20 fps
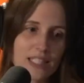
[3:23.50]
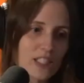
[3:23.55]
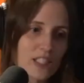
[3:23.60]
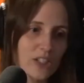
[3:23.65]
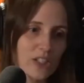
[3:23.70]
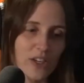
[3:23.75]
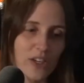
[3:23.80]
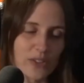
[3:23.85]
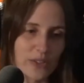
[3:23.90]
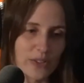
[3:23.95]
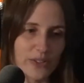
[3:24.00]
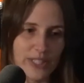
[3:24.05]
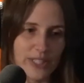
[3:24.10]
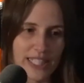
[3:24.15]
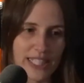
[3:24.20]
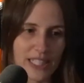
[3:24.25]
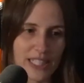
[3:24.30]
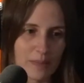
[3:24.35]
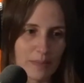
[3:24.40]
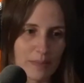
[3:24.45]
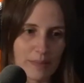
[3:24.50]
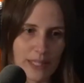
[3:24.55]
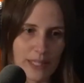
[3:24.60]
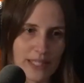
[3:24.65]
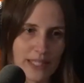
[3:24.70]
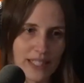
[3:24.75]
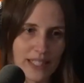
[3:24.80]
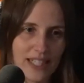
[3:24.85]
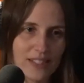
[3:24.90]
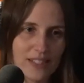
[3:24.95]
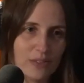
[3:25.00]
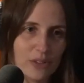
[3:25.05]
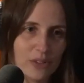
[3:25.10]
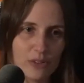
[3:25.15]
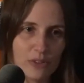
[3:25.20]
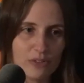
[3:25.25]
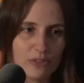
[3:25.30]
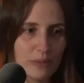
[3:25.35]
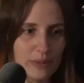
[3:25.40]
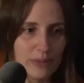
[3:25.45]
a dog growing up. I don't know
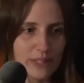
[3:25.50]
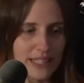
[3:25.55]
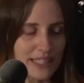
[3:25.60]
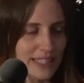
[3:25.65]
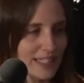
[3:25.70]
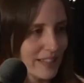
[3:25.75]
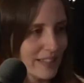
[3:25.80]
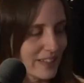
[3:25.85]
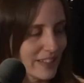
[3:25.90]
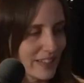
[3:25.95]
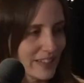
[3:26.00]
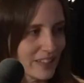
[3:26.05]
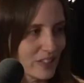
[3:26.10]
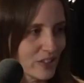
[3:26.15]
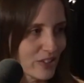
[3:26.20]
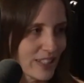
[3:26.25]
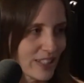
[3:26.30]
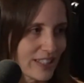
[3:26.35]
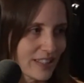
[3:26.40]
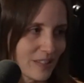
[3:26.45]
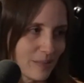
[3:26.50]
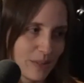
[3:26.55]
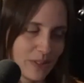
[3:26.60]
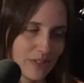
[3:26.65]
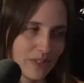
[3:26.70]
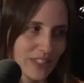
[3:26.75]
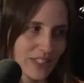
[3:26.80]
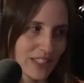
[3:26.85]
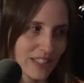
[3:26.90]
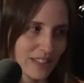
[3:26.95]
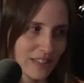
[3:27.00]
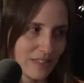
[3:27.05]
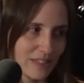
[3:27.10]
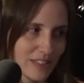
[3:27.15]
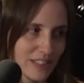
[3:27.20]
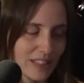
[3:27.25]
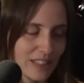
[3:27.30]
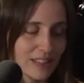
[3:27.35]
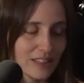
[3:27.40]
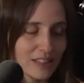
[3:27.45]
if we particularly trained him. He was a
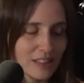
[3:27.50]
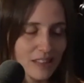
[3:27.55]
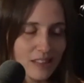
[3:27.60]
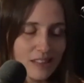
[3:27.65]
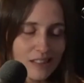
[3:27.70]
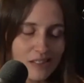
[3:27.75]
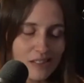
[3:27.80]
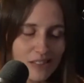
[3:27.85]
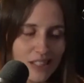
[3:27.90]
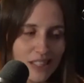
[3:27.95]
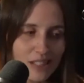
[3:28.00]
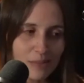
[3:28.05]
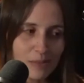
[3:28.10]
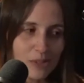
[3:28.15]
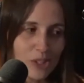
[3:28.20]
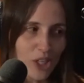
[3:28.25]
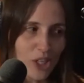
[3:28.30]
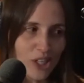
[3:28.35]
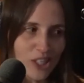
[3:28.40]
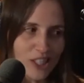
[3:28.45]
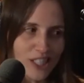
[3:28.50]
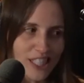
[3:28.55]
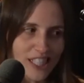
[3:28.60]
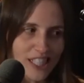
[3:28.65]
lovely little Shih Tzu named Charlie.